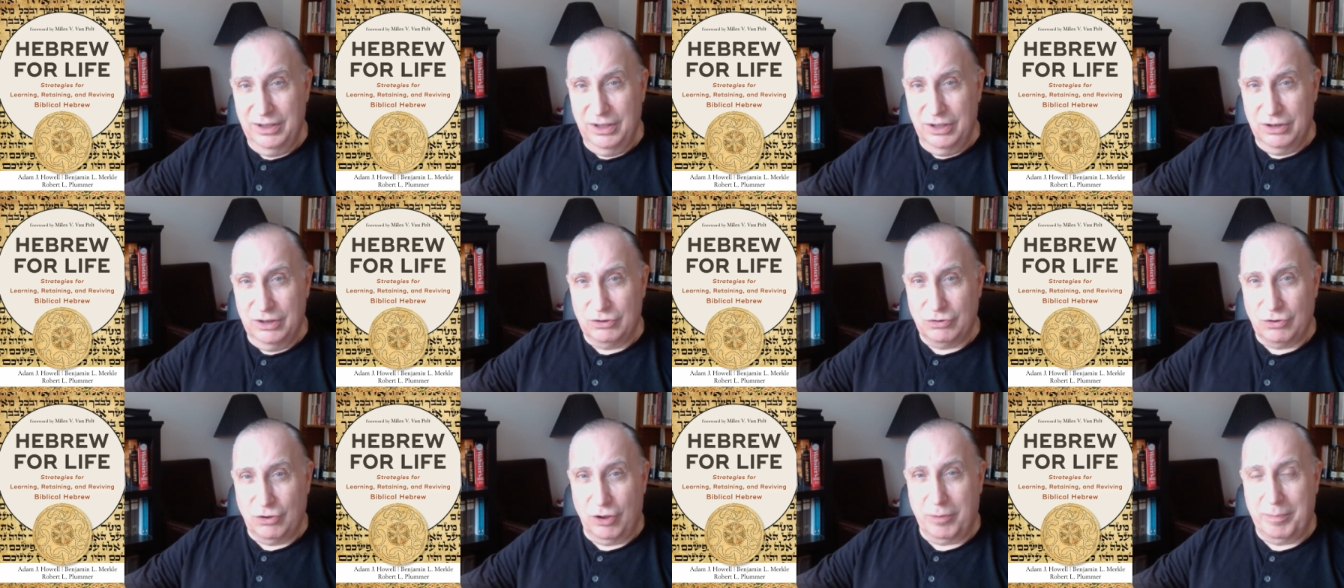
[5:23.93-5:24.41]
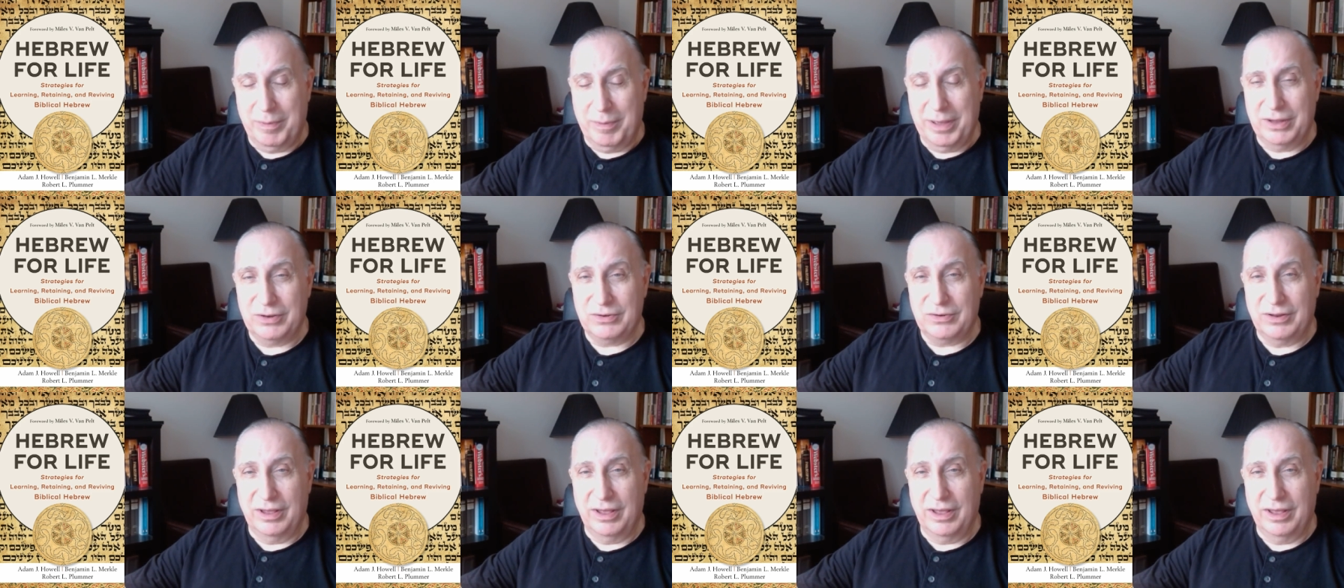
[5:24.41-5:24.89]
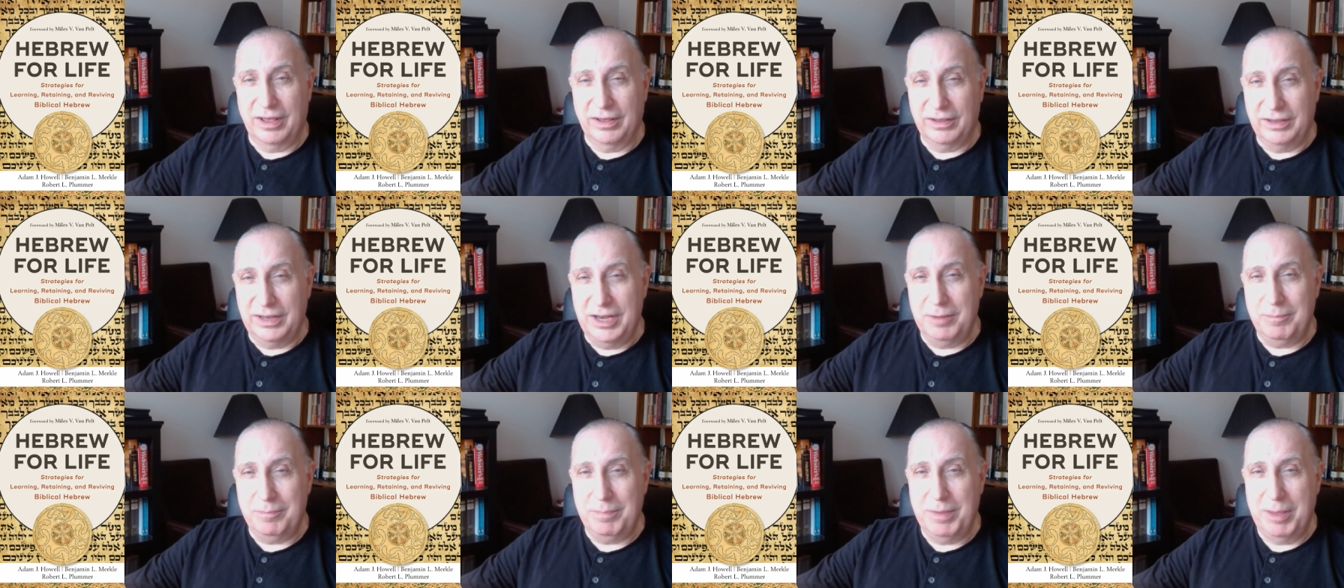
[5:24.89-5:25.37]
talk about
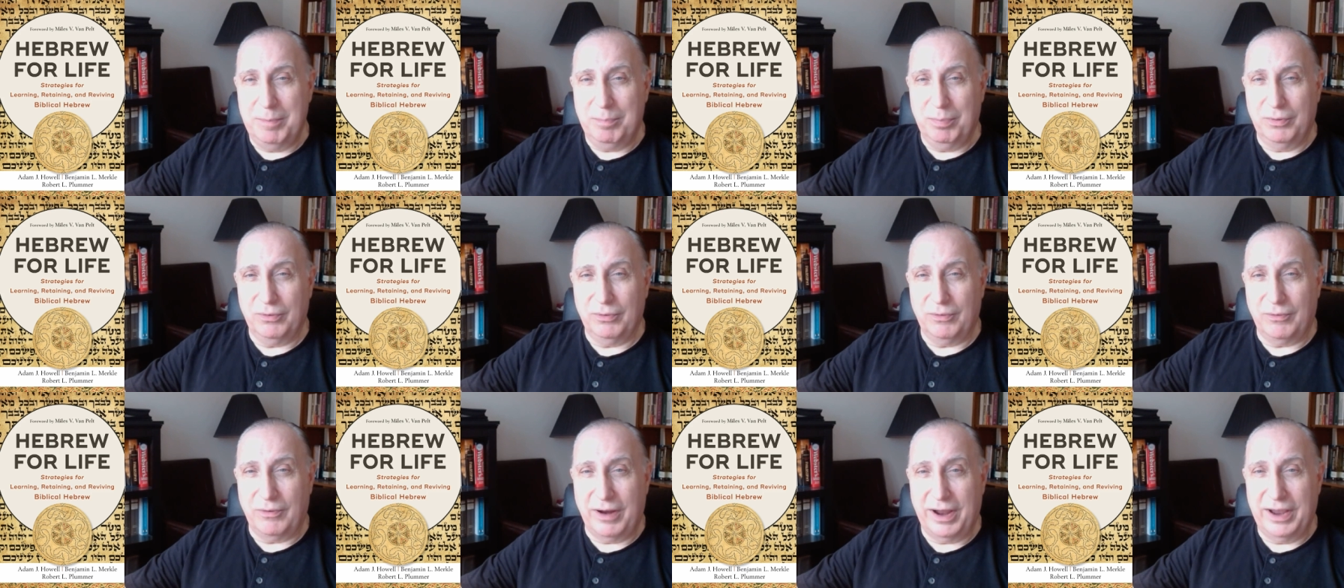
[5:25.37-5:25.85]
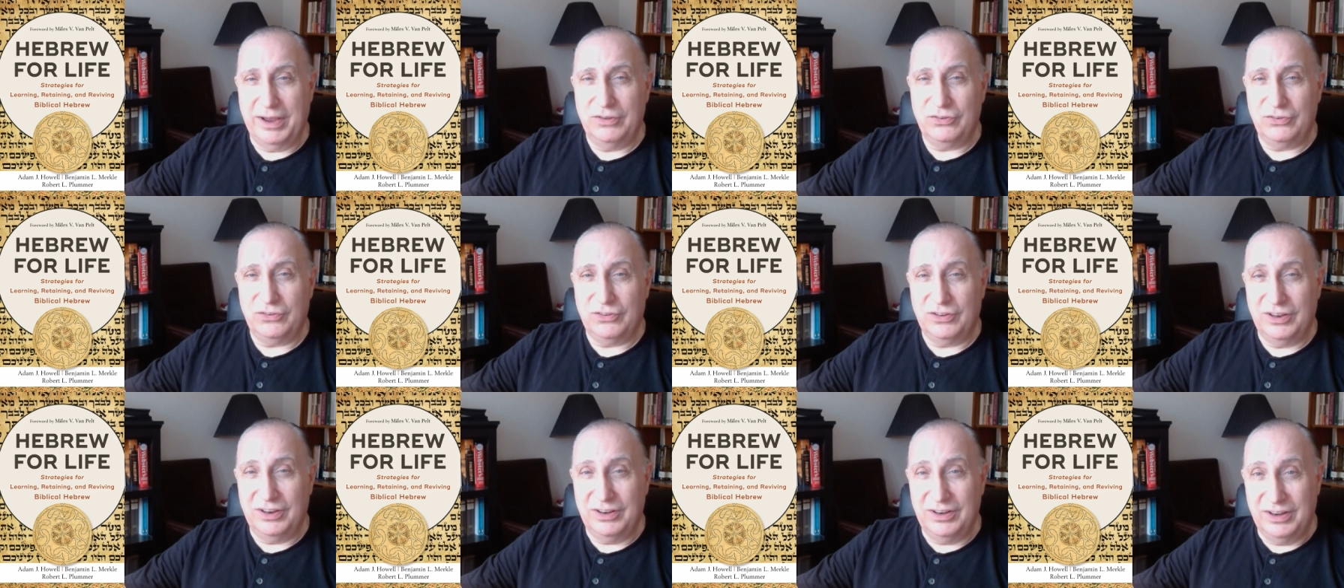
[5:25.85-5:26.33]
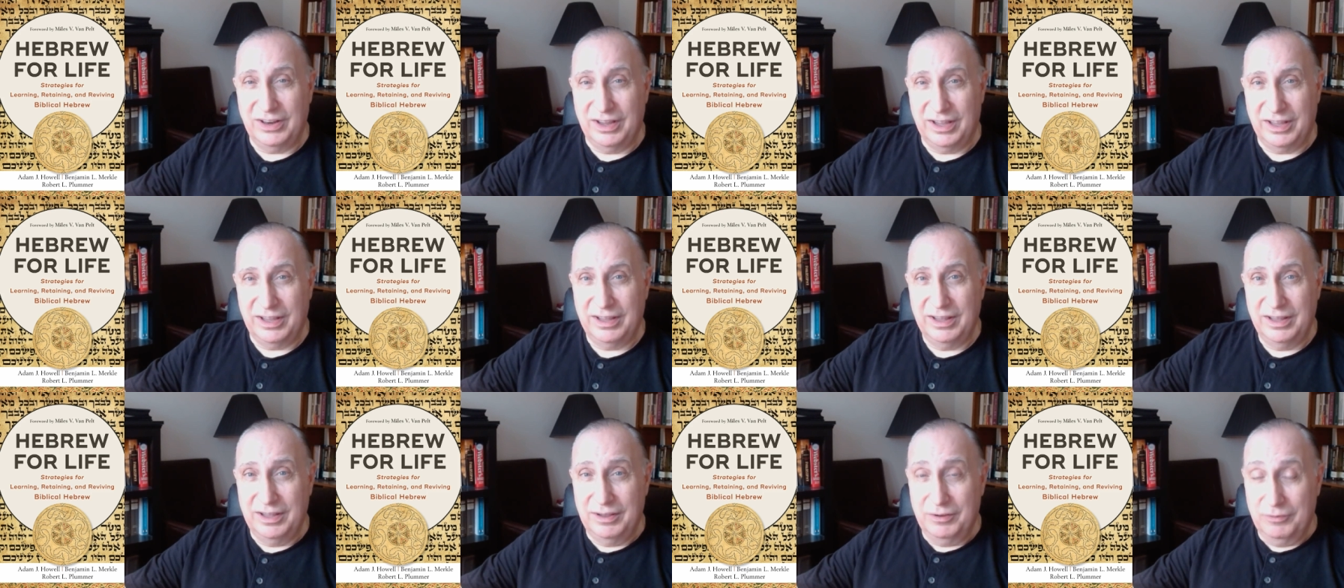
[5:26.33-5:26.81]
leading people to Christ, and
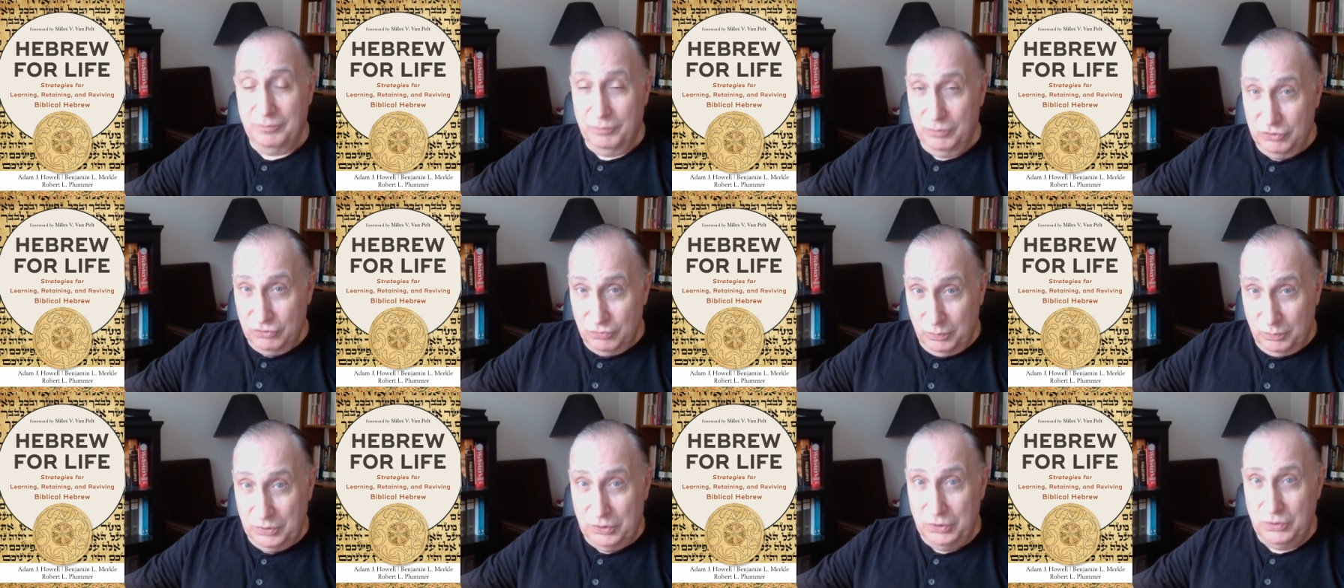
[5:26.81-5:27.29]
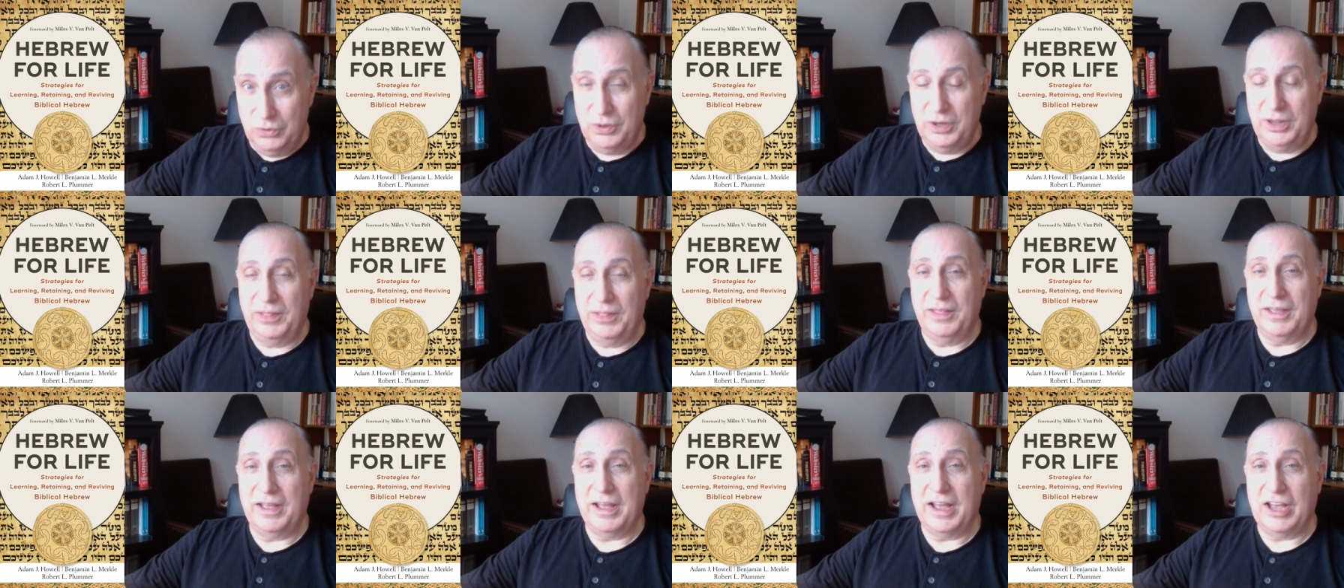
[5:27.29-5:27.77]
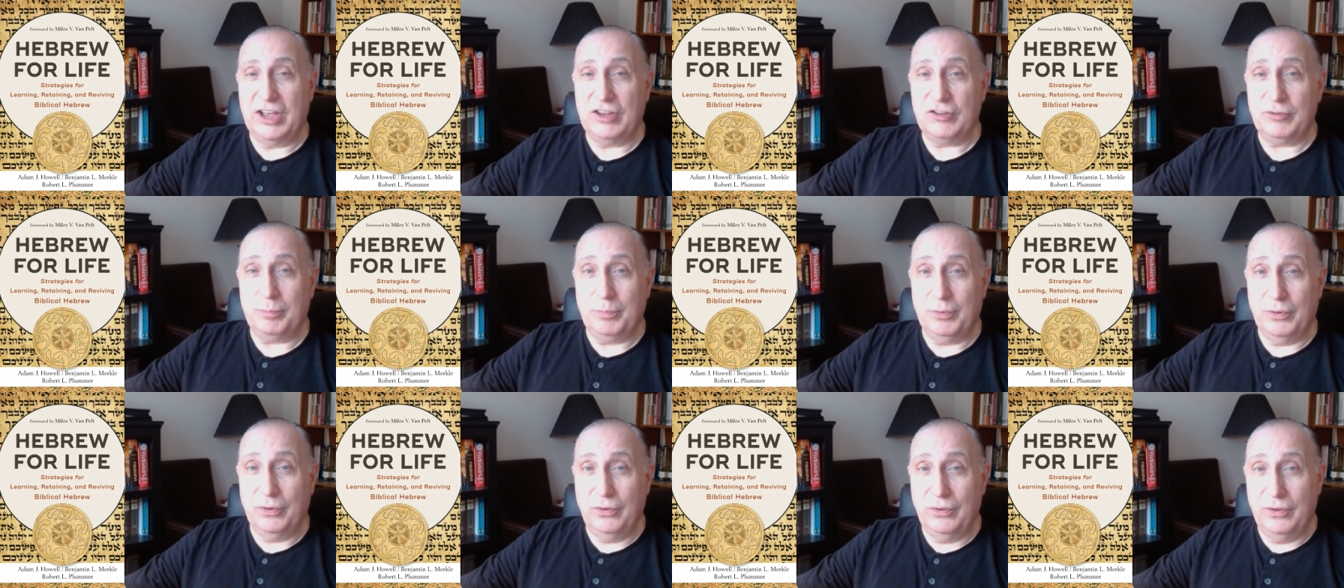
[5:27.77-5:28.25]
which we do need the
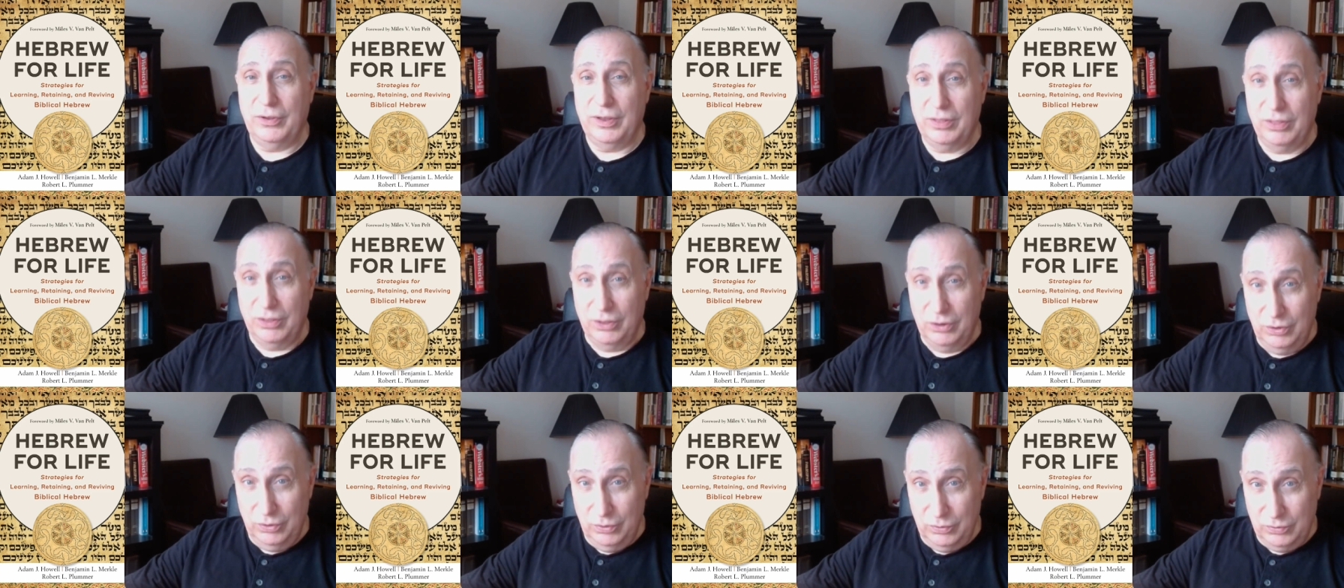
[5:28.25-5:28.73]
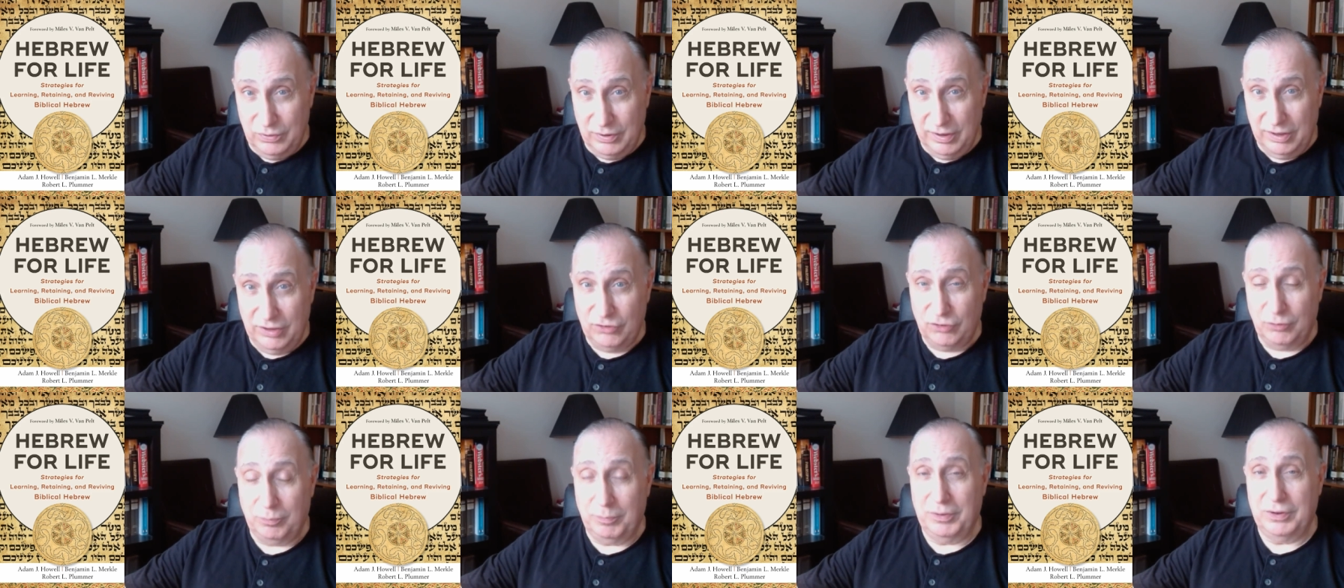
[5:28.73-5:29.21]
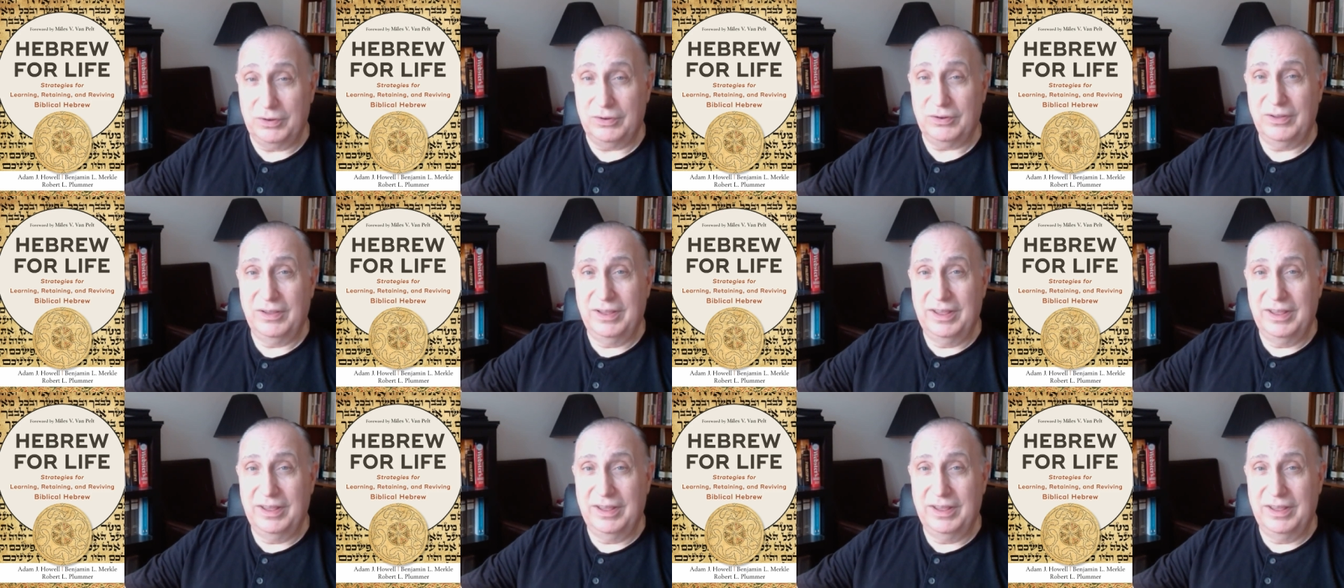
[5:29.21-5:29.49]
gospel in the New Testament,